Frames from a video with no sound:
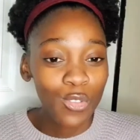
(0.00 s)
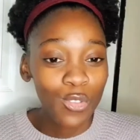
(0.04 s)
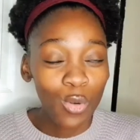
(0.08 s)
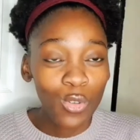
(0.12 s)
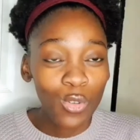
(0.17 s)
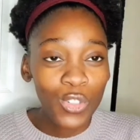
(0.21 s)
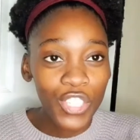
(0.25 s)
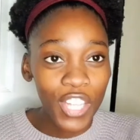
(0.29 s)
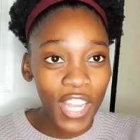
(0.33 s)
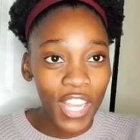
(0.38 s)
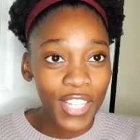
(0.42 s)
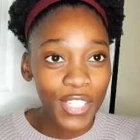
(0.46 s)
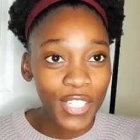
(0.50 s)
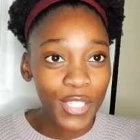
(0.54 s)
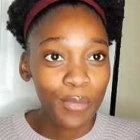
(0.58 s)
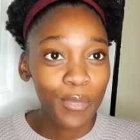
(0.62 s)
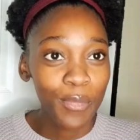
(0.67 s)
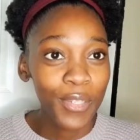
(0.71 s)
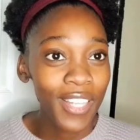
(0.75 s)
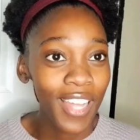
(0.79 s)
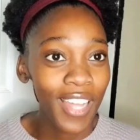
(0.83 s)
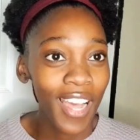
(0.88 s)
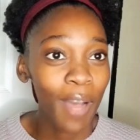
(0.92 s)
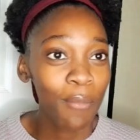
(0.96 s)
don't judge
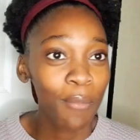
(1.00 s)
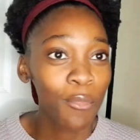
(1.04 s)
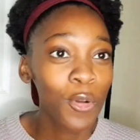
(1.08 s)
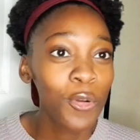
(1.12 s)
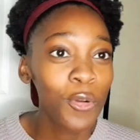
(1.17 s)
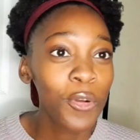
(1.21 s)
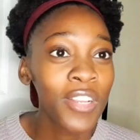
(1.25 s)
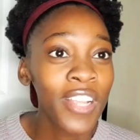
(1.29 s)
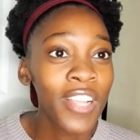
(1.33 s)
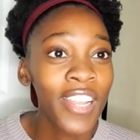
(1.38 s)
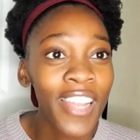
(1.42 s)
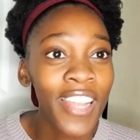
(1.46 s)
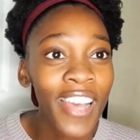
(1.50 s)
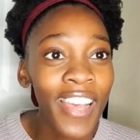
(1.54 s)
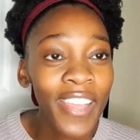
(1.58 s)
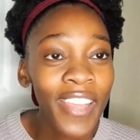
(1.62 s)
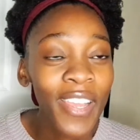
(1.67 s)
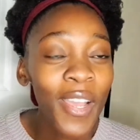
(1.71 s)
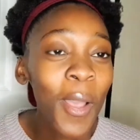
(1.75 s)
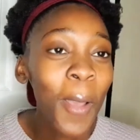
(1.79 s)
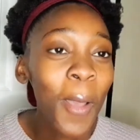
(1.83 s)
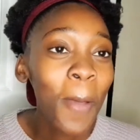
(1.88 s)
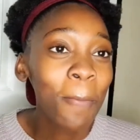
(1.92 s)
me. I'm not gonna lie.